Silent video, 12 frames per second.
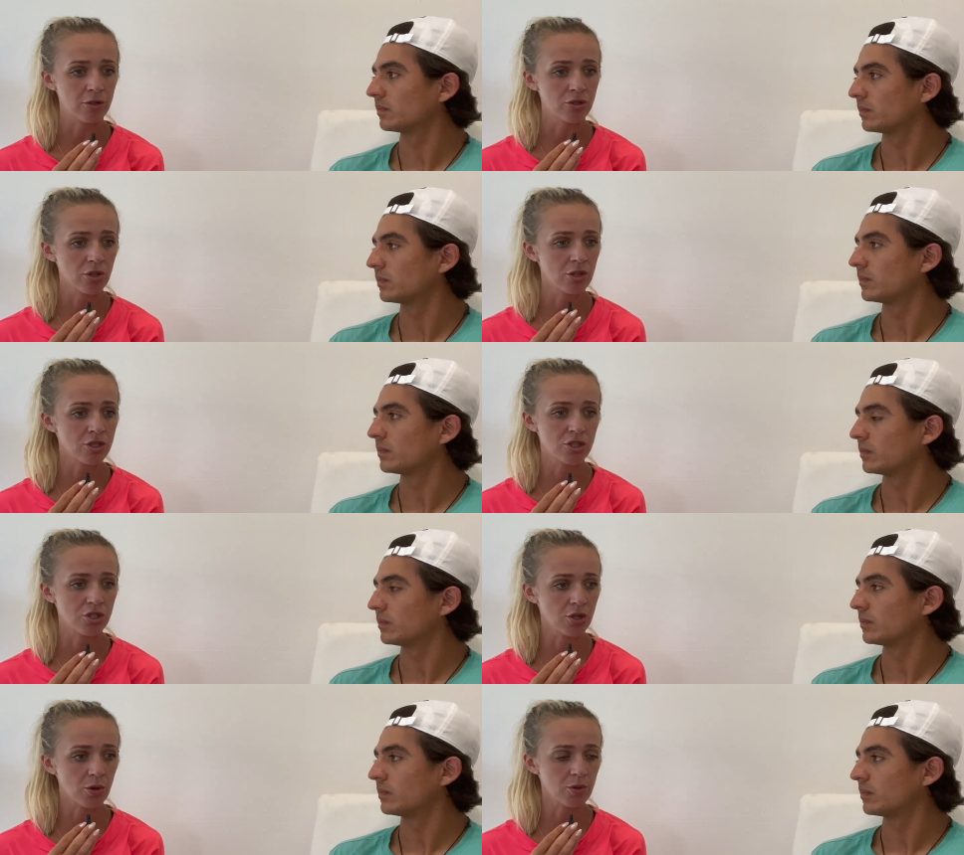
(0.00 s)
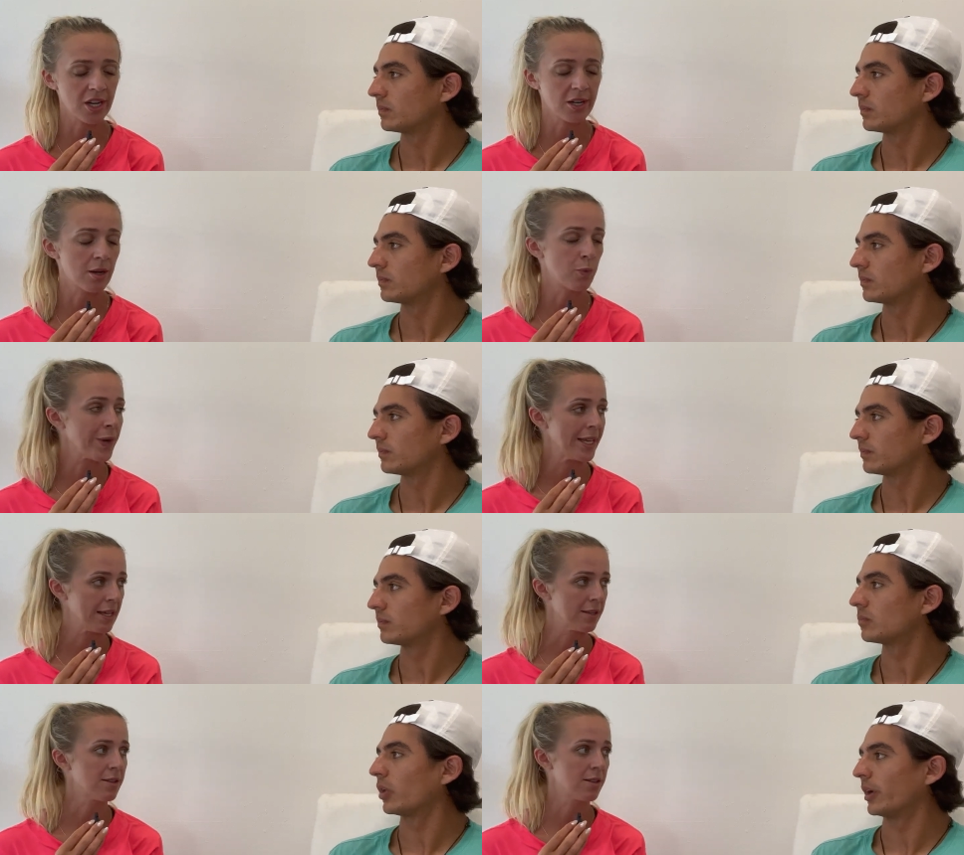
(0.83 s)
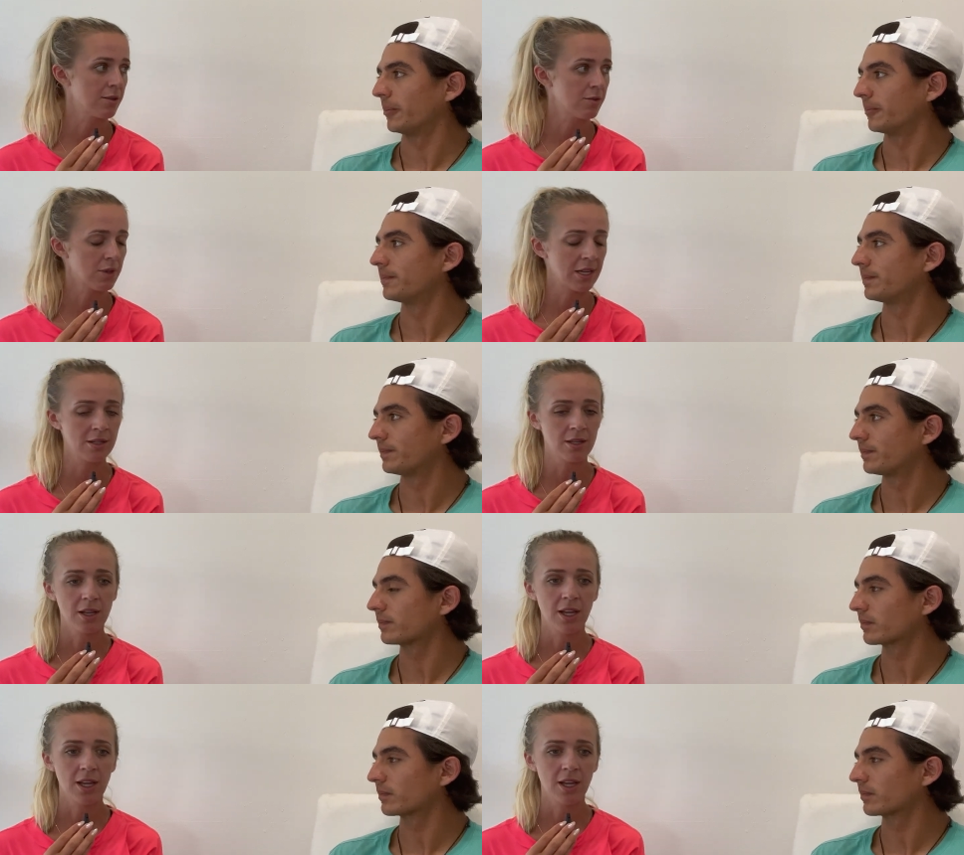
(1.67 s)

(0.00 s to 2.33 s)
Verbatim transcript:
Speaker 1: You shouldn't just go there and wing it, right? right?